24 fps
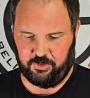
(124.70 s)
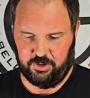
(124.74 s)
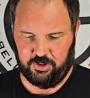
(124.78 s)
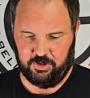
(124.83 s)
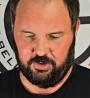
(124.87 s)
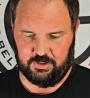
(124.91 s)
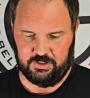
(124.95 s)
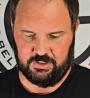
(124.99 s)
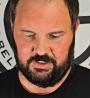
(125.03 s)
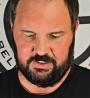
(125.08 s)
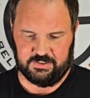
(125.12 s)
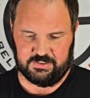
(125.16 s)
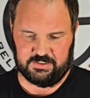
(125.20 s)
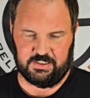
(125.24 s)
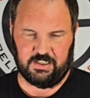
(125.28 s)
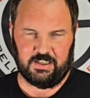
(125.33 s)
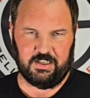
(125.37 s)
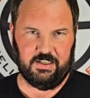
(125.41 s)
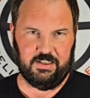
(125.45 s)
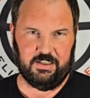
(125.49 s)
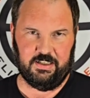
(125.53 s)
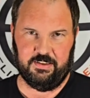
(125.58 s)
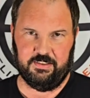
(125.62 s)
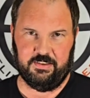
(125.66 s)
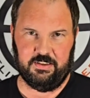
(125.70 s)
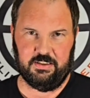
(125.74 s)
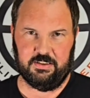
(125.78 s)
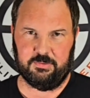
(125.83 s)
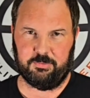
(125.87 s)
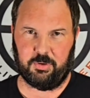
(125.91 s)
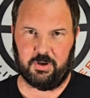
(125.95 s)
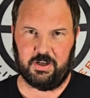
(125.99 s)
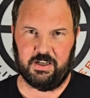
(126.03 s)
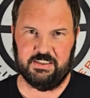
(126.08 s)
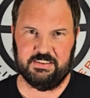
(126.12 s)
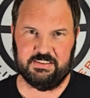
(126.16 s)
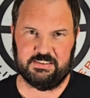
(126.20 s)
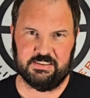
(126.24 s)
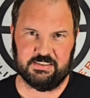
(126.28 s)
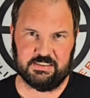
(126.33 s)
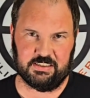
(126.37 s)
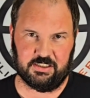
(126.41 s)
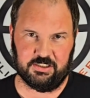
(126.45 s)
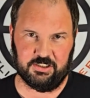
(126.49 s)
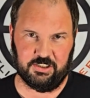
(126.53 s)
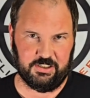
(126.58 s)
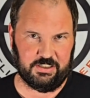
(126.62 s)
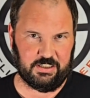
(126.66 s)
for you to decide, and these
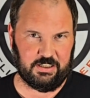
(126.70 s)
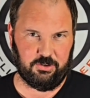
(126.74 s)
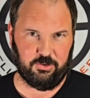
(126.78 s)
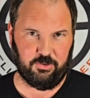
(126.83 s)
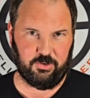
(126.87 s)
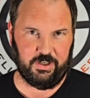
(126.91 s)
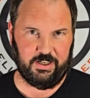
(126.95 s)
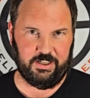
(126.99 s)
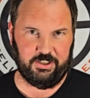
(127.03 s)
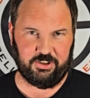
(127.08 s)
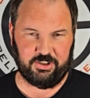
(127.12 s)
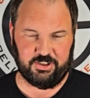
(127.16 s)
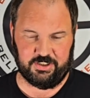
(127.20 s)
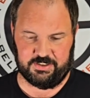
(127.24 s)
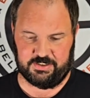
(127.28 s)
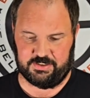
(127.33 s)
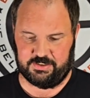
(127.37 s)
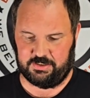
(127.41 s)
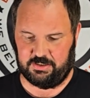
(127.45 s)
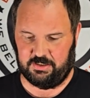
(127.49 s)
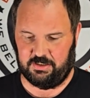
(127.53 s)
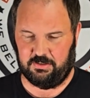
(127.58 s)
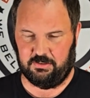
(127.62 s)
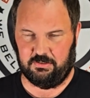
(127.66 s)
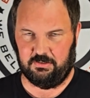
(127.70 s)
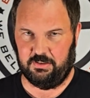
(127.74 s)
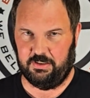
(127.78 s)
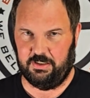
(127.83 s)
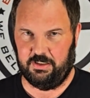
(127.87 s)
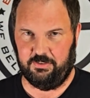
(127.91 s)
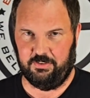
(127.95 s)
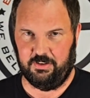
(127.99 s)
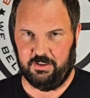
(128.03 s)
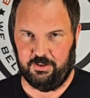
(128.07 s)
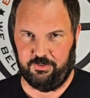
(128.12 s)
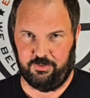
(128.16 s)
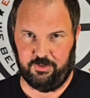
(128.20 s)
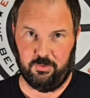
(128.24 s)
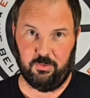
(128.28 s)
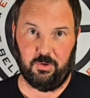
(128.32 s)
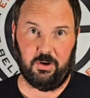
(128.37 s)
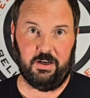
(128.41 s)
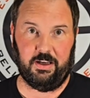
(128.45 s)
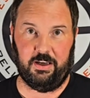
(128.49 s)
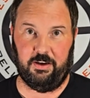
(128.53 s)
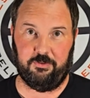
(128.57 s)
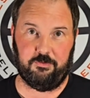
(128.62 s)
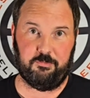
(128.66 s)
prices are not outrageous. So even if you
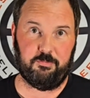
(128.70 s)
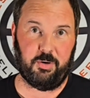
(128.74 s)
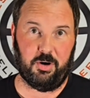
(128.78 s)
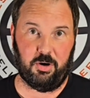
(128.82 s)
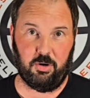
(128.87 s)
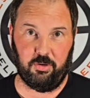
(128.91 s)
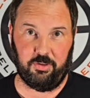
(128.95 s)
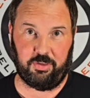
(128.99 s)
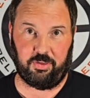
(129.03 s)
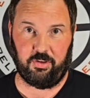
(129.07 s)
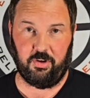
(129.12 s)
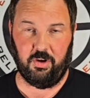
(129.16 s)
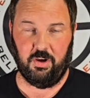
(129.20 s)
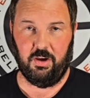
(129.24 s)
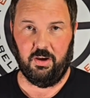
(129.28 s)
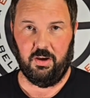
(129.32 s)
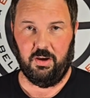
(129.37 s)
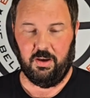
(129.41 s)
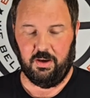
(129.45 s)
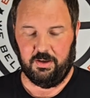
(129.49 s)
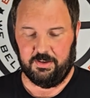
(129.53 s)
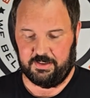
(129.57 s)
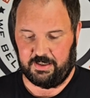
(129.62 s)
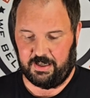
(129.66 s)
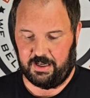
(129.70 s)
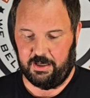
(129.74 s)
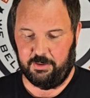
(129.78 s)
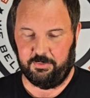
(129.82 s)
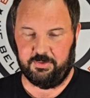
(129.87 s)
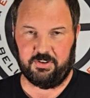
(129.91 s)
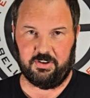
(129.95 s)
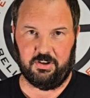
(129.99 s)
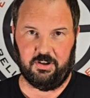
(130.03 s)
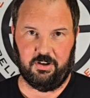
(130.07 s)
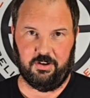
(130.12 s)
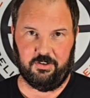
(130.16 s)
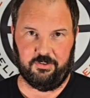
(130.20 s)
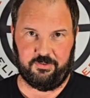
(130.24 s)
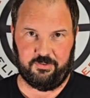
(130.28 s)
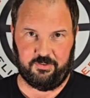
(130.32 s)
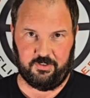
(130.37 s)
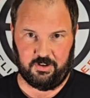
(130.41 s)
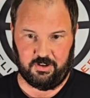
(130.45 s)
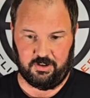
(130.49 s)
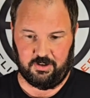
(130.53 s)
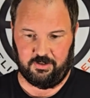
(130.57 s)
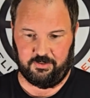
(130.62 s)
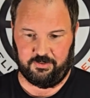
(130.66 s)
want to have both types
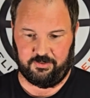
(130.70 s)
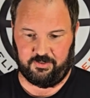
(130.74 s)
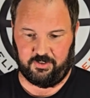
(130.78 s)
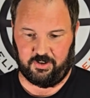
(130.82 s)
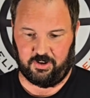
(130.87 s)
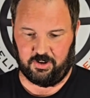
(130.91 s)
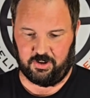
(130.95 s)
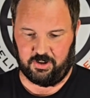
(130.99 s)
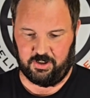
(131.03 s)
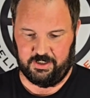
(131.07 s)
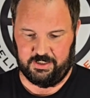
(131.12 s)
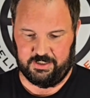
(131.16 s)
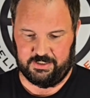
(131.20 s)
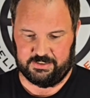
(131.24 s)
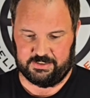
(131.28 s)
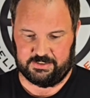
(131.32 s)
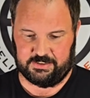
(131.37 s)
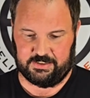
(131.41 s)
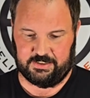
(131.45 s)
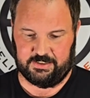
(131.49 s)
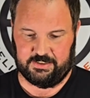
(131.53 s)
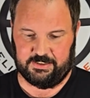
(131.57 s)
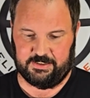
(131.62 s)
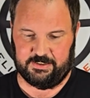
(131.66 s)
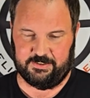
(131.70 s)
of harness,